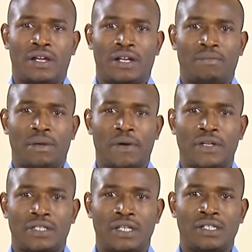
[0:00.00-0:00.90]
Remember I
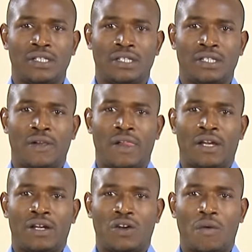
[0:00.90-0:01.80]
said
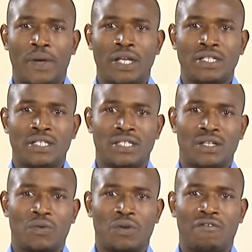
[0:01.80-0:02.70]
domains
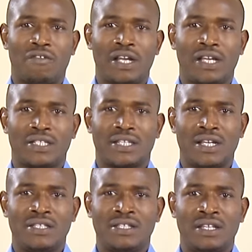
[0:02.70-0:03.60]
will vary in
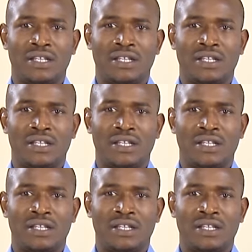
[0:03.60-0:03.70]
size